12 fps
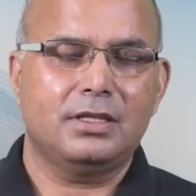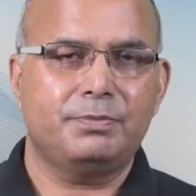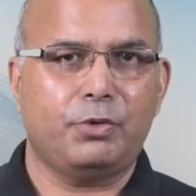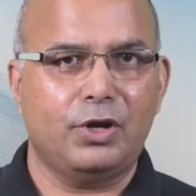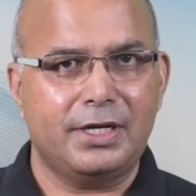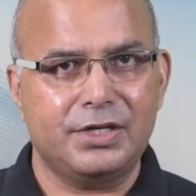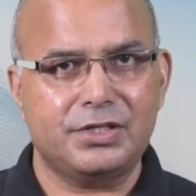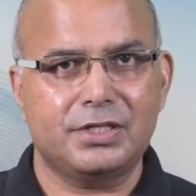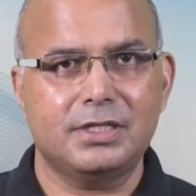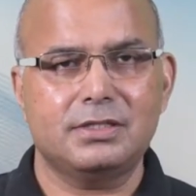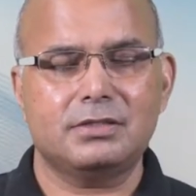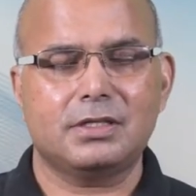The
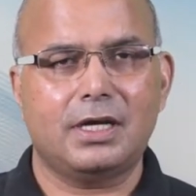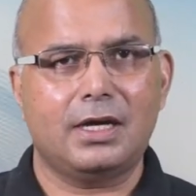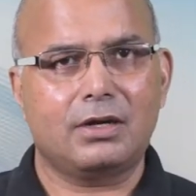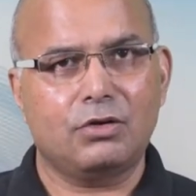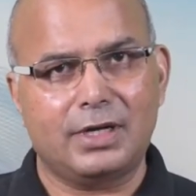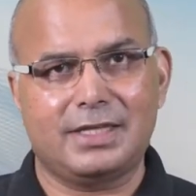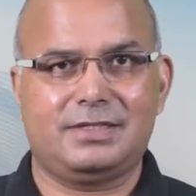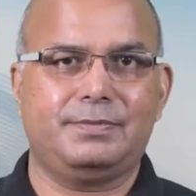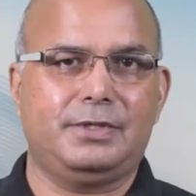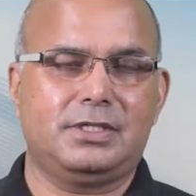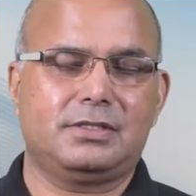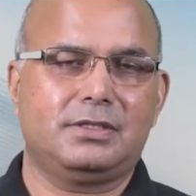politicians are not
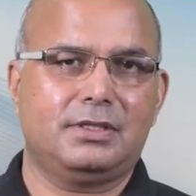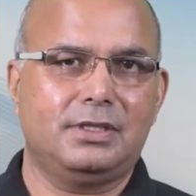experts.